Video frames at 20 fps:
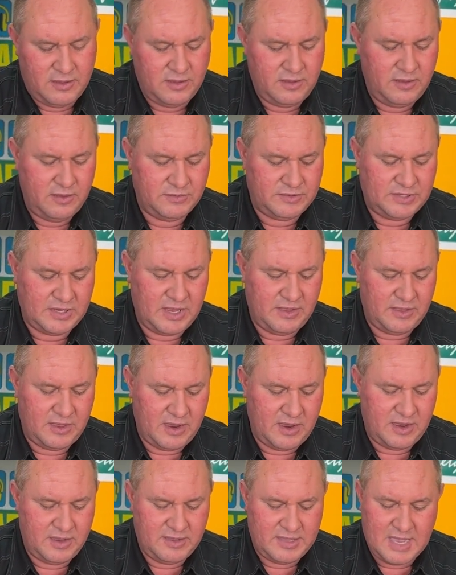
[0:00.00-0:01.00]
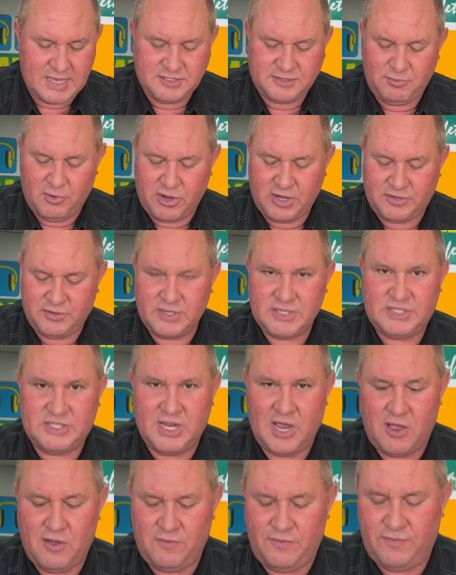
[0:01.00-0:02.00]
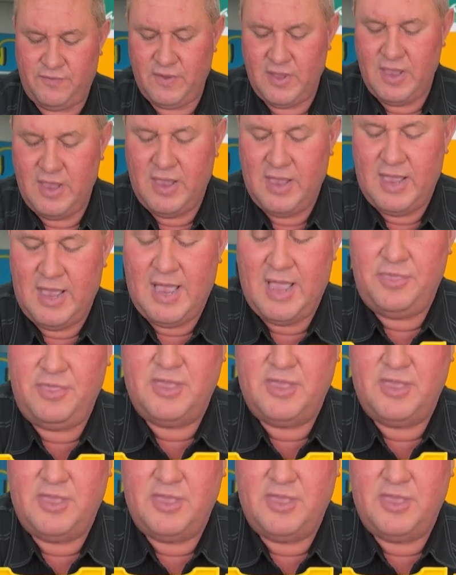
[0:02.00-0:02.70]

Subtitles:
see the gas monitor itself and the